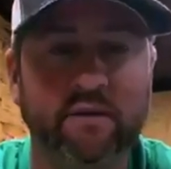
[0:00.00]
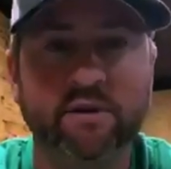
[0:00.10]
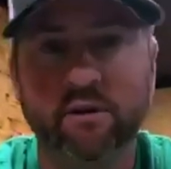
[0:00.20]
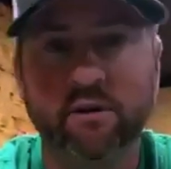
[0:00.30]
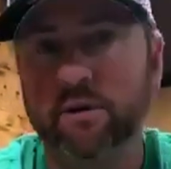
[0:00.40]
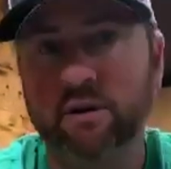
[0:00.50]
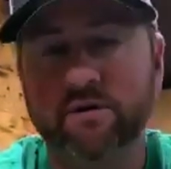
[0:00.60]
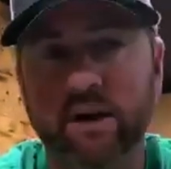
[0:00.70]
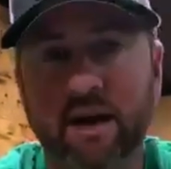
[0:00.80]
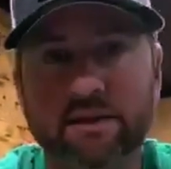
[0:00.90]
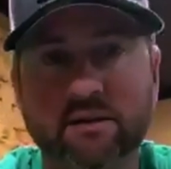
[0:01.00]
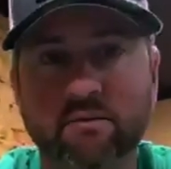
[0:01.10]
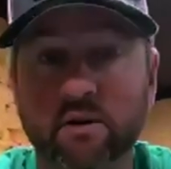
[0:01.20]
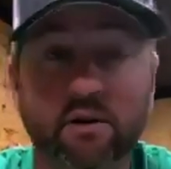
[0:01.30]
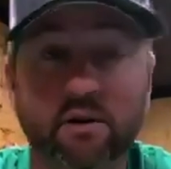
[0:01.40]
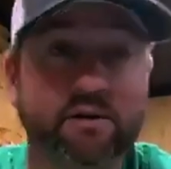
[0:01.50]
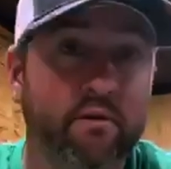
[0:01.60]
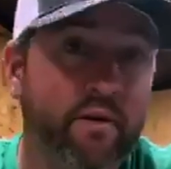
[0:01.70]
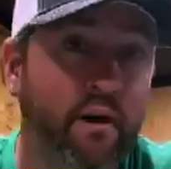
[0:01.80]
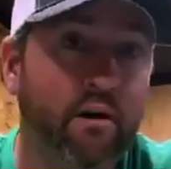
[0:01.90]
gives it a little bit different action, whether it's on
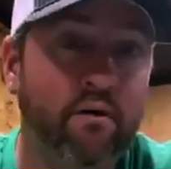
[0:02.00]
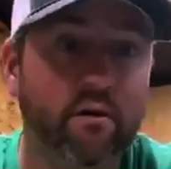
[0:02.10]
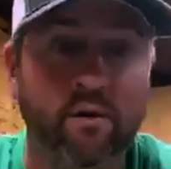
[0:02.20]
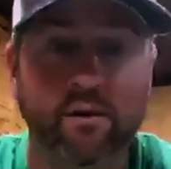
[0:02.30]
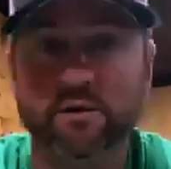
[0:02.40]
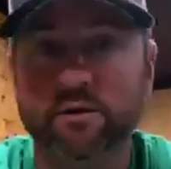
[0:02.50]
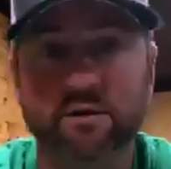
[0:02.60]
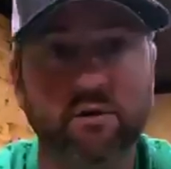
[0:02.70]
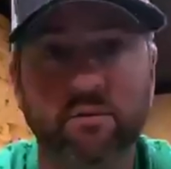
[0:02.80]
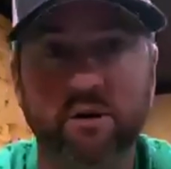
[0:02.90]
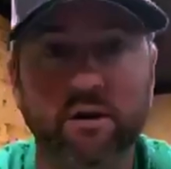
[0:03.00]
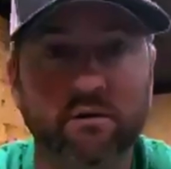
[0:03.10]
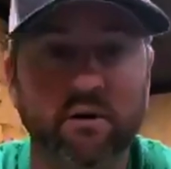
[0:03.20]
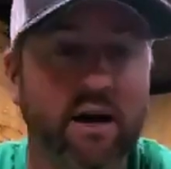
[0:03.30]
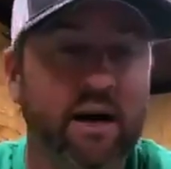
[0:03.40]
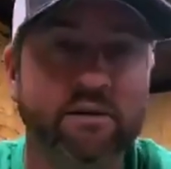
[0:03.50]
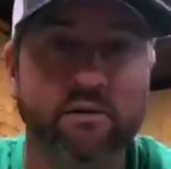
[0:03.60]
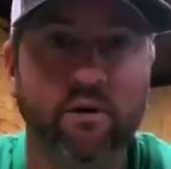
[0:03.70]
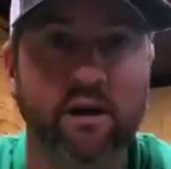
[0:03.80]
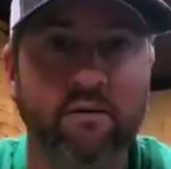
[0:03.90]
the fall or whether it's just swimming it through grass
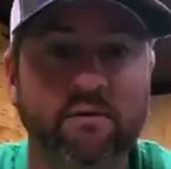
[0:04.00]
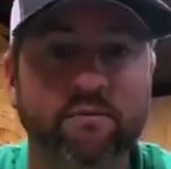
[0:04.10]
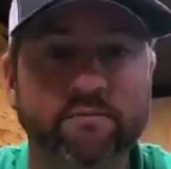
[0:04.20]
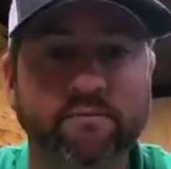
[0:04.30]
or whatever.